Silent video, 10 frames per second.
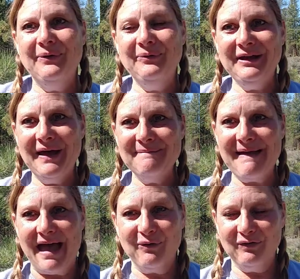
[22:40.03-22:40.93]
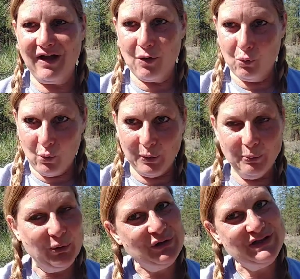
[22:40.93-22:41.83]
when we come back, we've got one
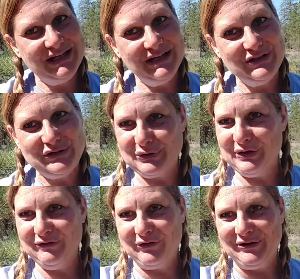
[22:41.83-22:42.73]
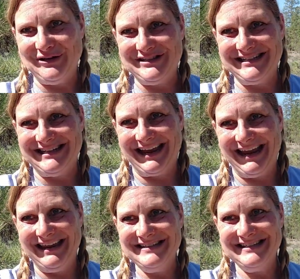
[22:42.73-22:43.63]
more seed story for you
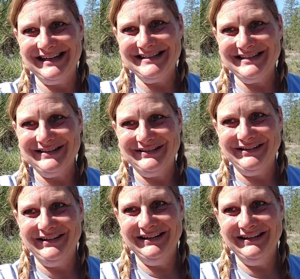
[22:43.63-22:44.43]
today. See you soon.